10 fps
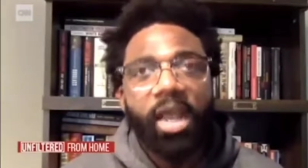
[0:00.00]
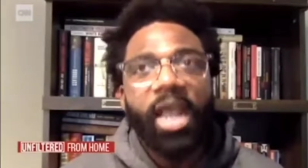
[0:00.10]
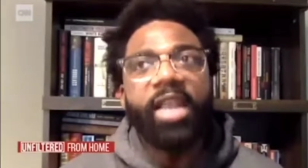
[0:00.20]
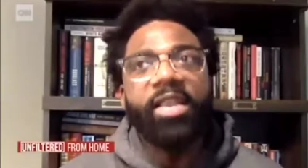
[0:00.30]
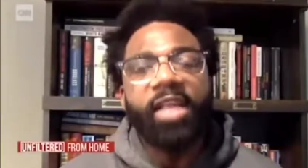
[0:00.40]

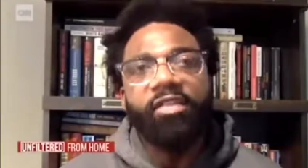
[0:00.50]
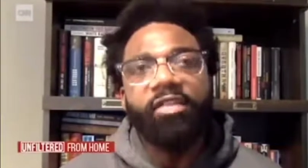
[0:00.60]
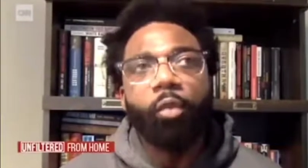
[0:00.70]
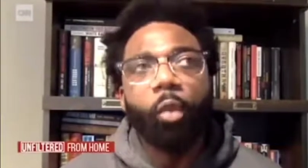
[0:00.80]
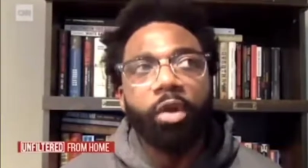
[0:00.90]
And
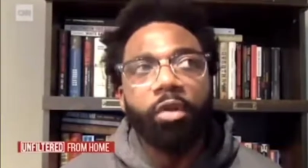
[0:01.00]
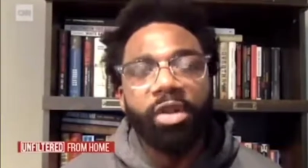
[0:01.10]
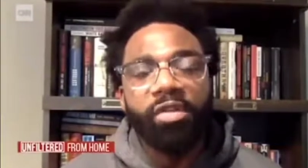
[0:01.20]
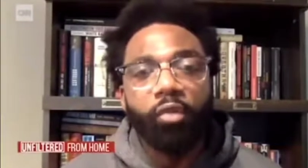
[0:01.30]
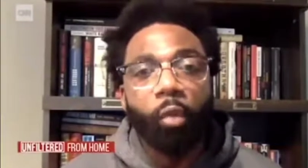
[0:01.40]
that's one of the
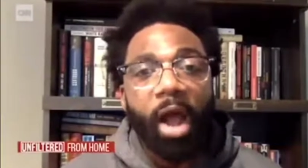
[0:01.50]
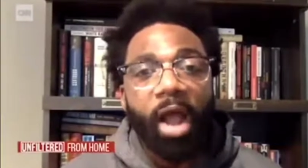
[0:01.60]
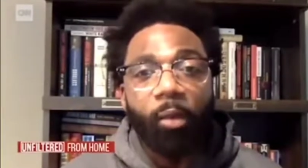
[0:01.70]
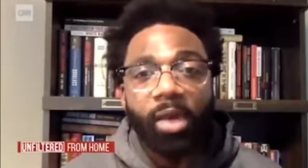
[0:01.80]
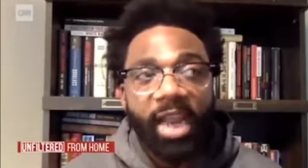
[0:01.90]
reasons
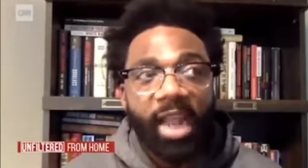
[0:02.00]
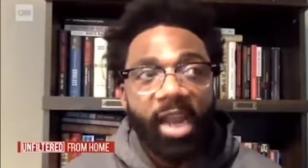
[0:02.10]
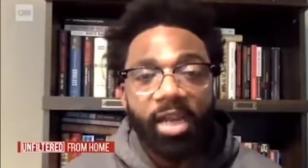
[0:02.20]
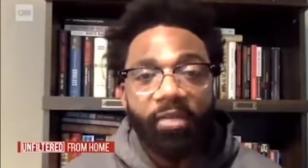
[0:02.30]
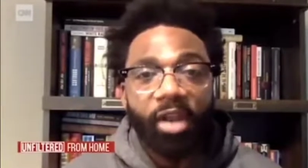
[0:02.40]
why we
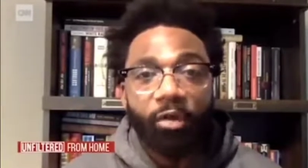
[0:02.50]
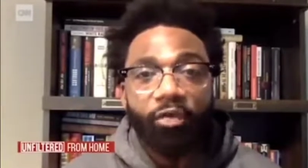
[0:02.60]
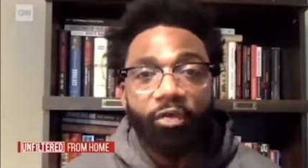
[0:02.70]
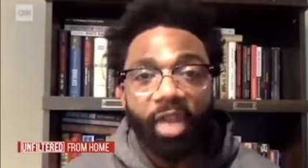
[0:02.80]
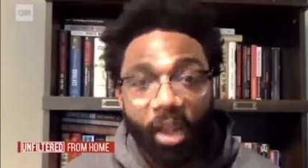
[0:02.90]
can't even
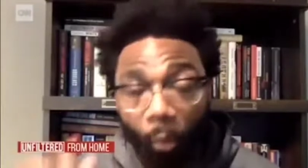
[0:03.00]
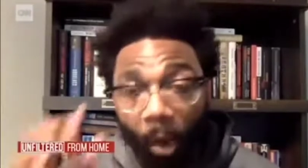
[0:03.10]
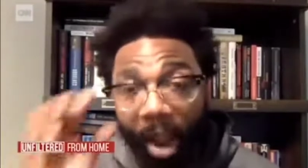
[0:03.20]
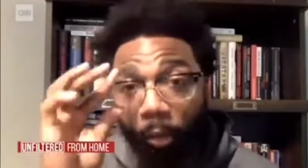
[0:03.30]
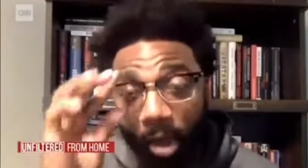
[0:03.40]
understand
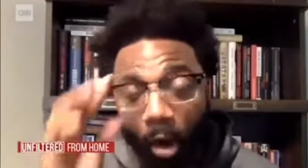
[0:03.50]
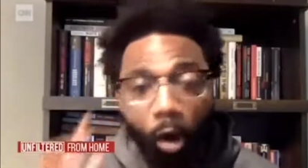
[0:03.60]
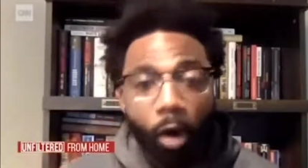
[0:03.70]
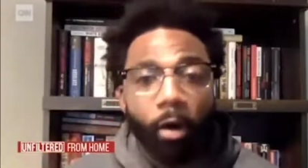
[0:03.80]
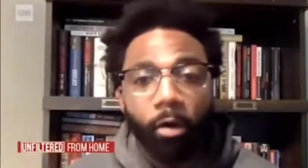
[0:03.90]
why we
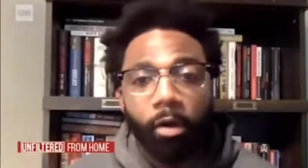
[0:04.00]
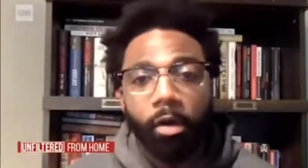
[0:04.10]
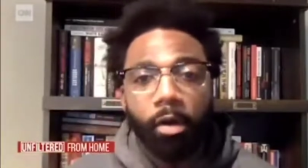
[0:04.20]
are